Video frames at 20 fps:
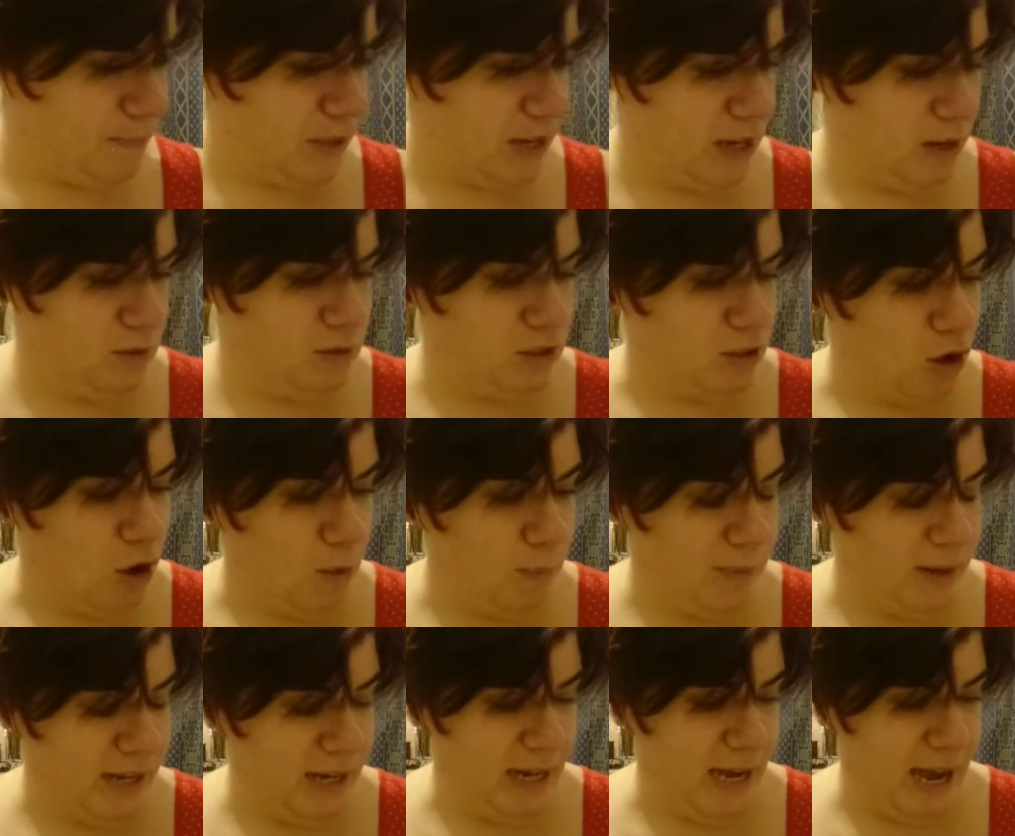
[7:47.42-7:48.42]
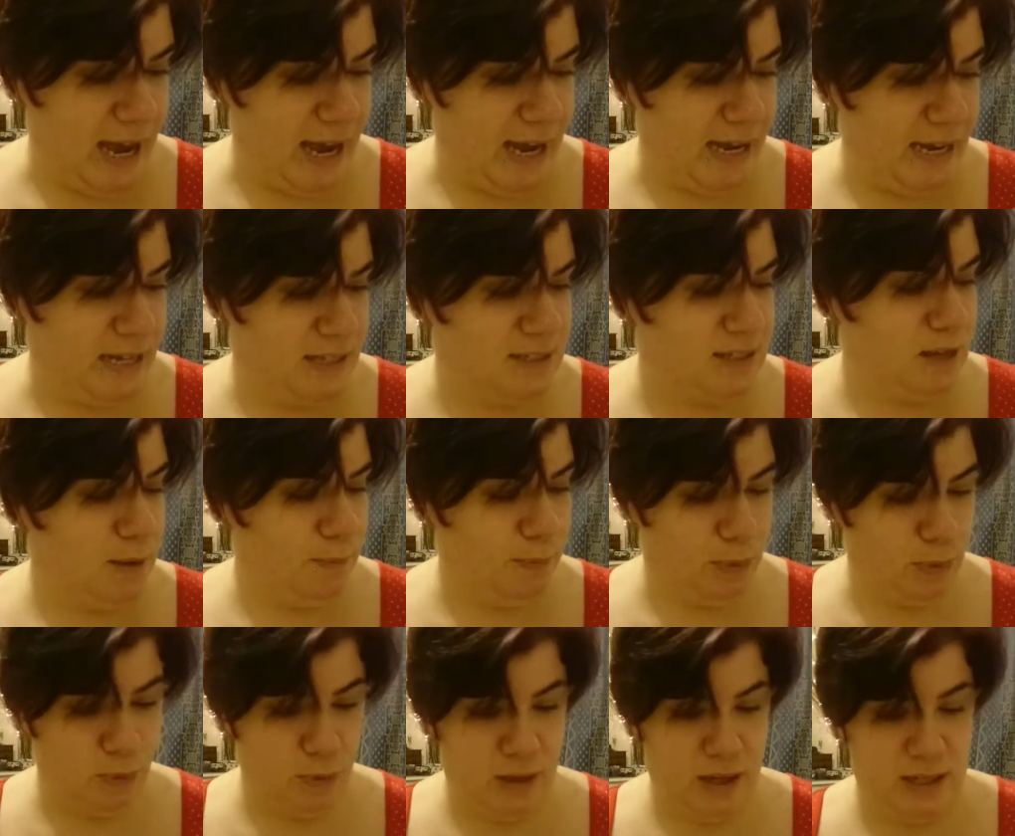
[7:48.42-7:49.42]
He also got me a
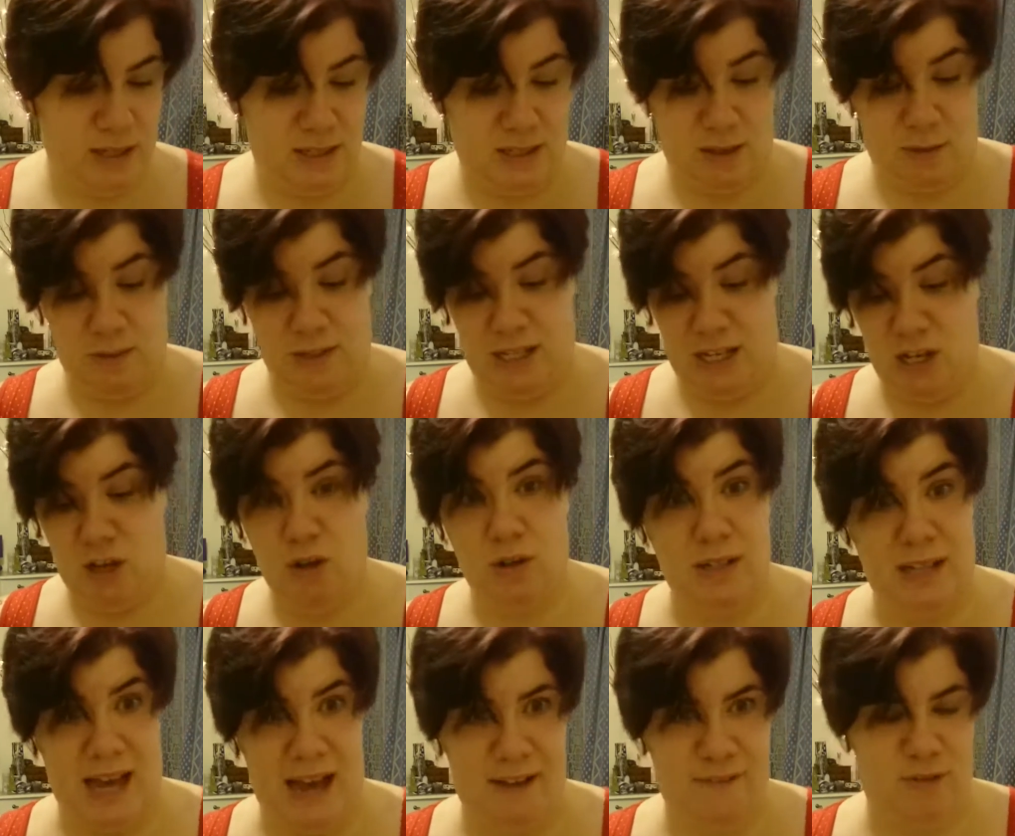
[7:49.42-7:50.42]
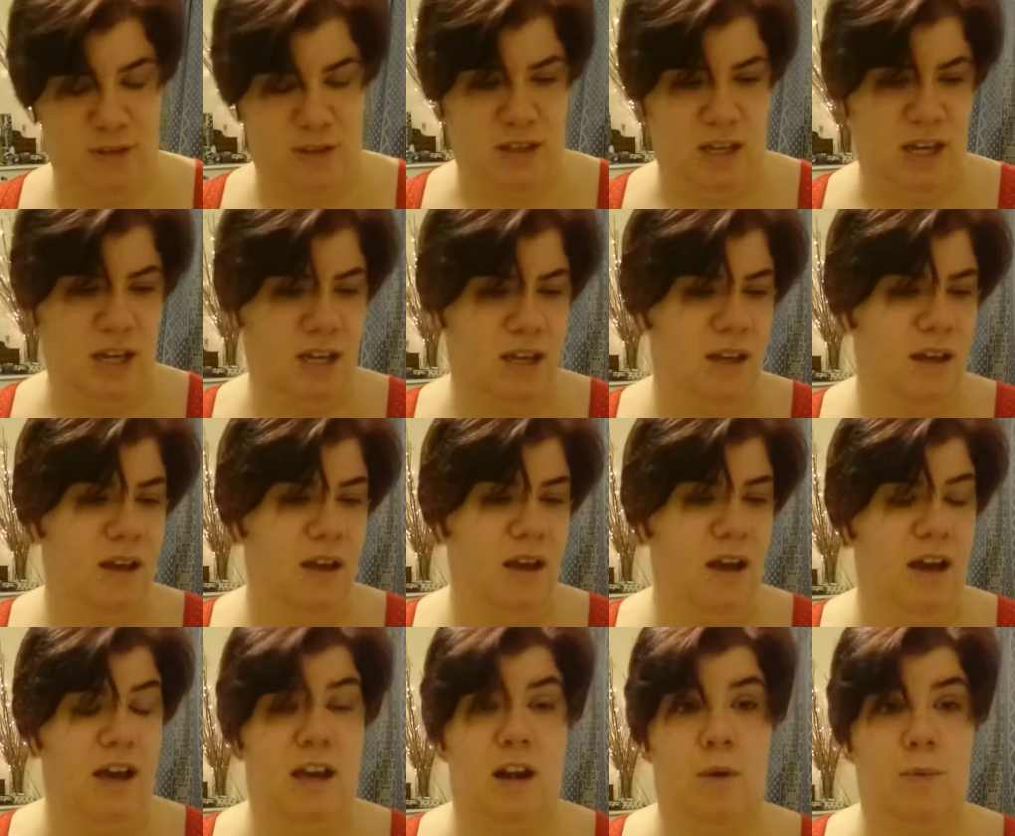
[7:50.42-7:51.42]
sample, because obviously he couldn't get everything,
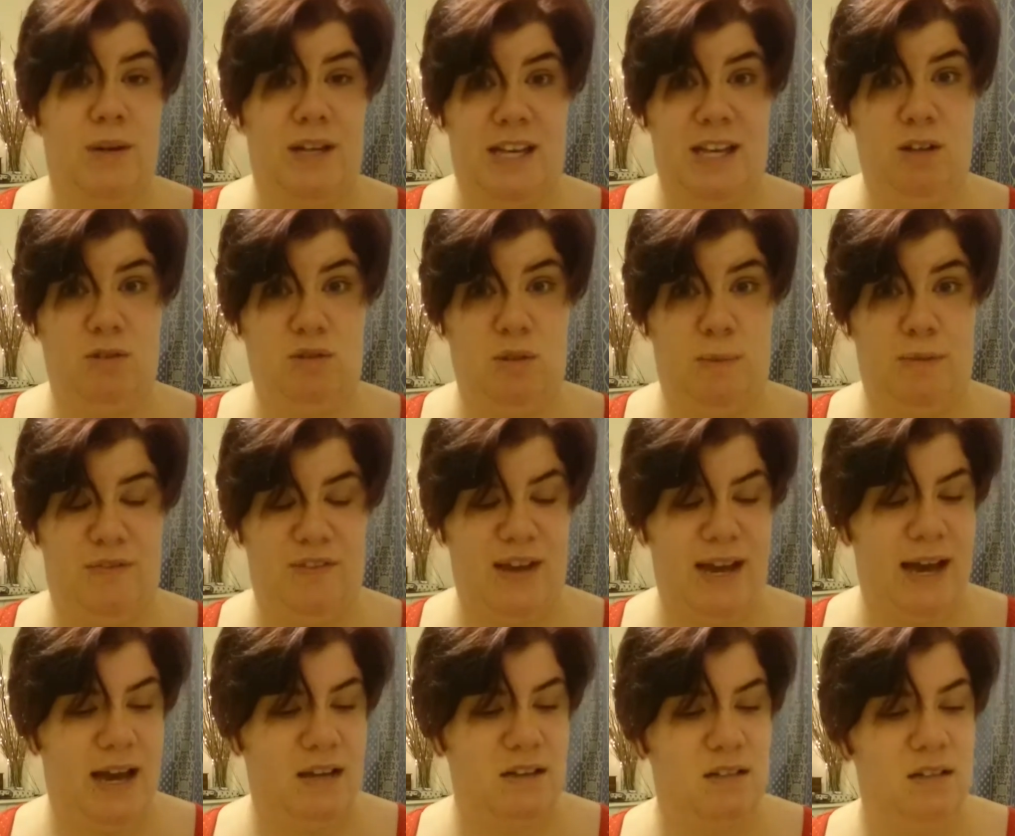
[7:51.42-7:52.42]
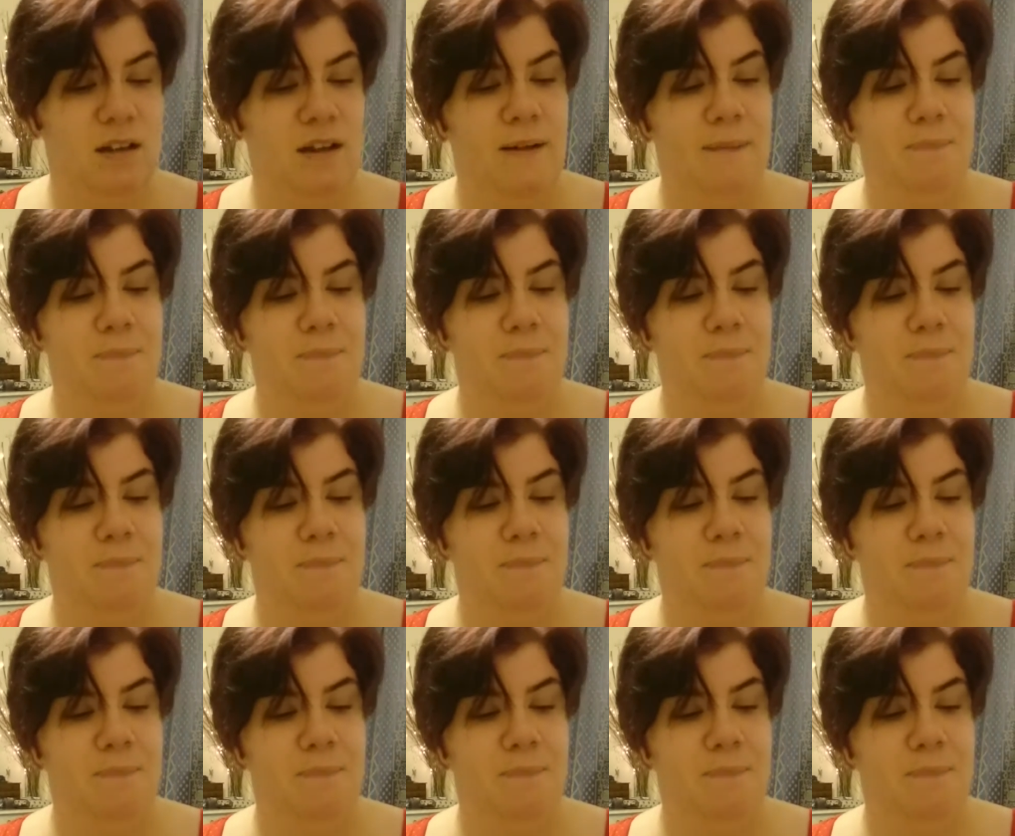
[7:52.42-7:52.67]
and I would have killed him if he had.